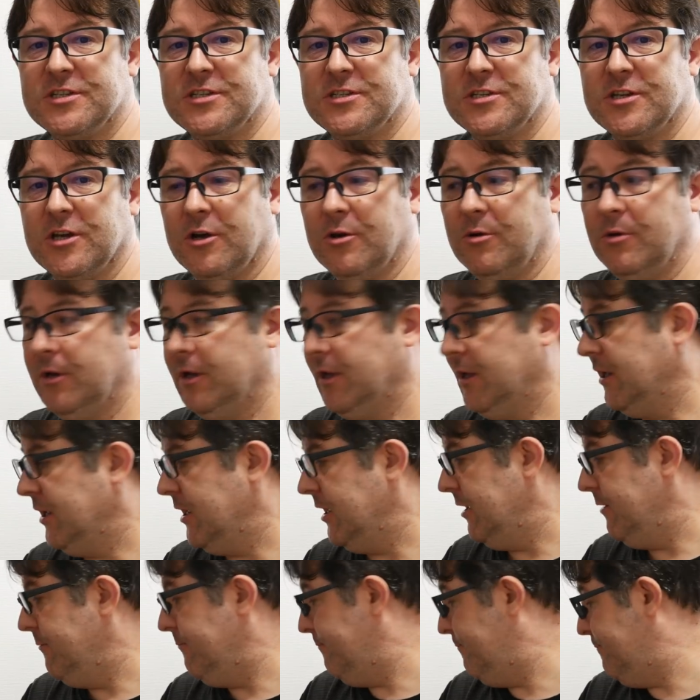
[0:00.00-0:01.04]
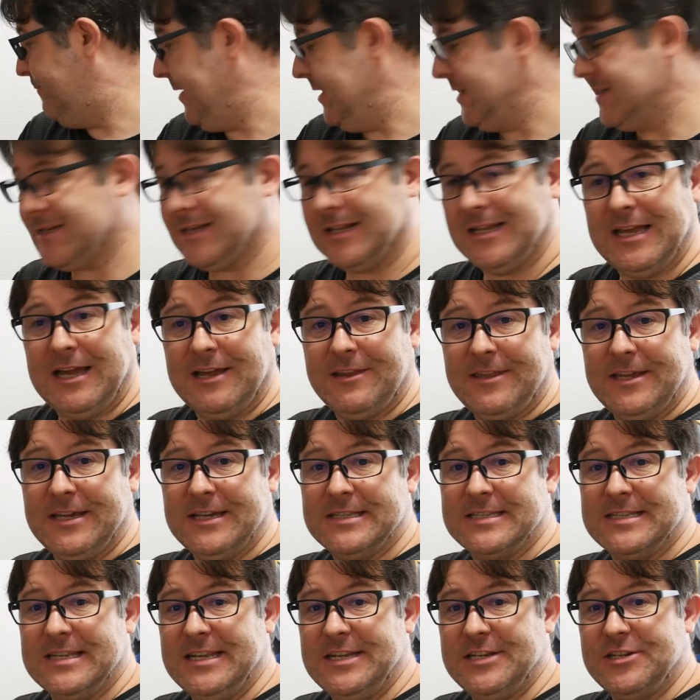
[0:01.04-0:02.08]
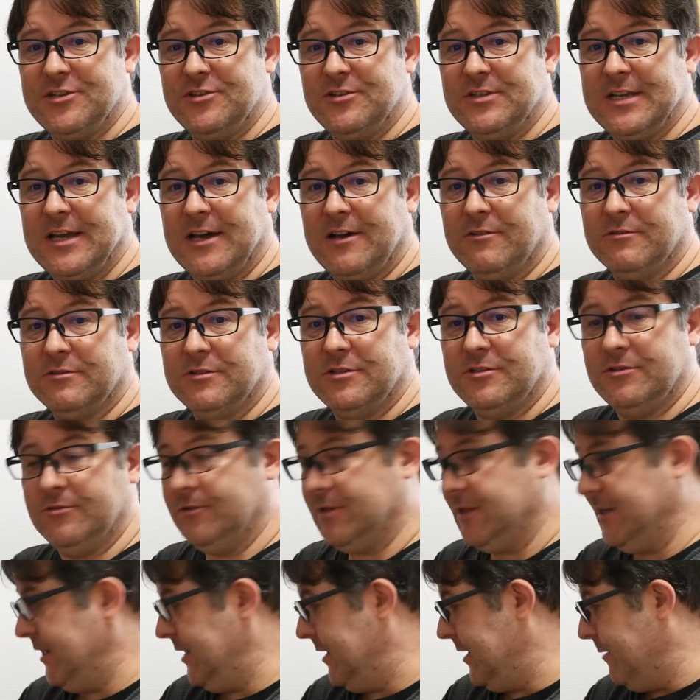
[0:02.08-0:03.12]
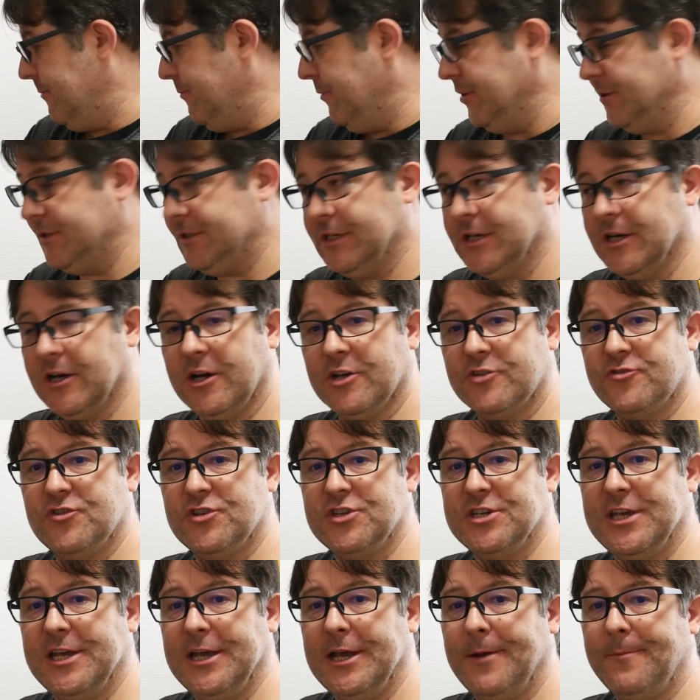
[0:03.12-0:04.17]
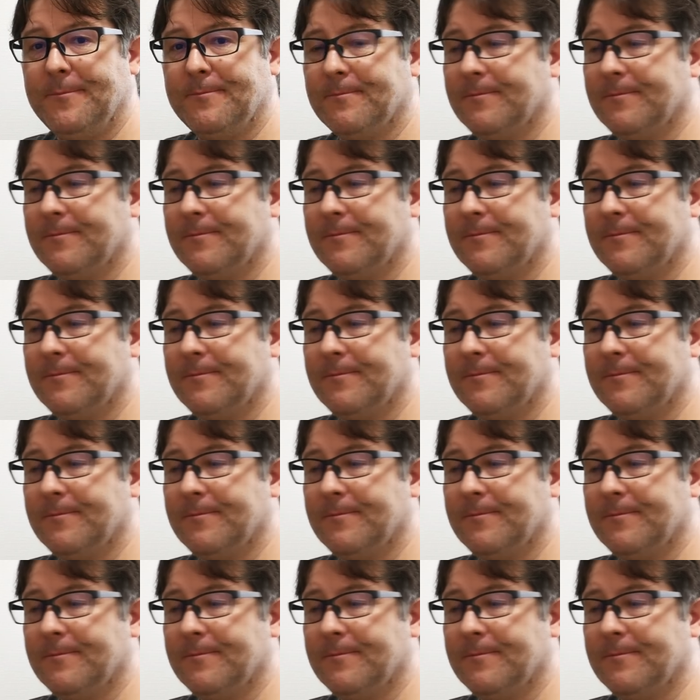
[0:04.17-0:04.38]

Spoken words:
So basically, I think it's an issue down to the multi cartridge here.